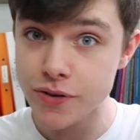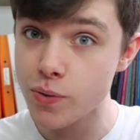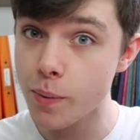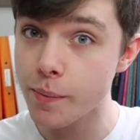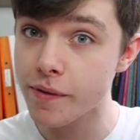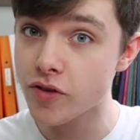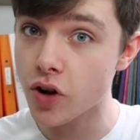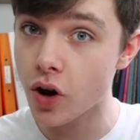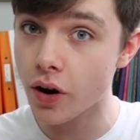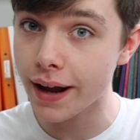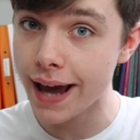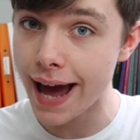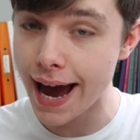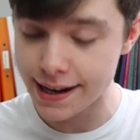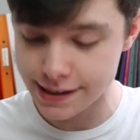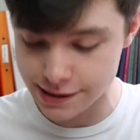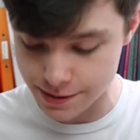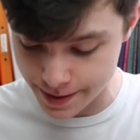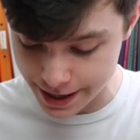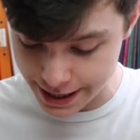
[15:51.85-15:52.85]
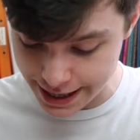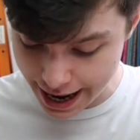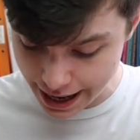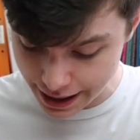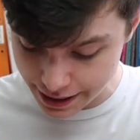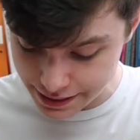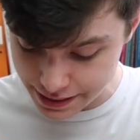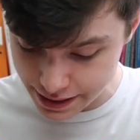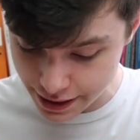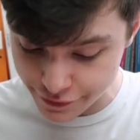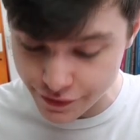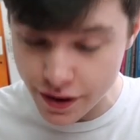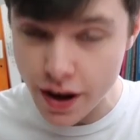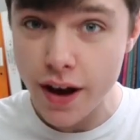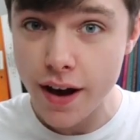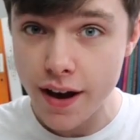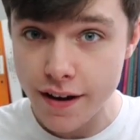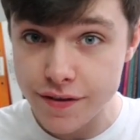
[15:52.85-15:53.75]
So when we've got k to be negative,